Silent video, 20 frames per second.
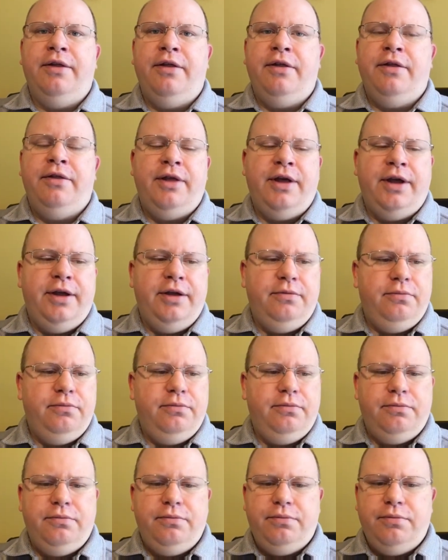They
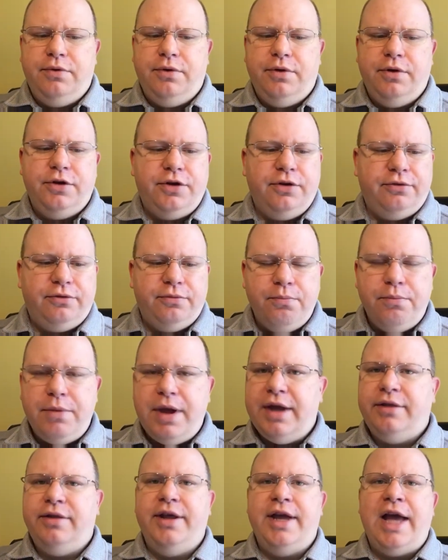just
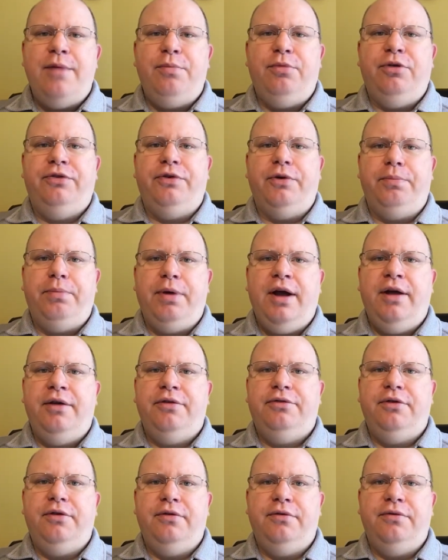make the atmosphere
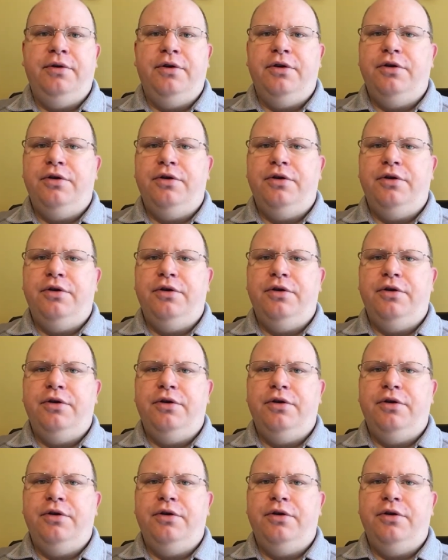positive.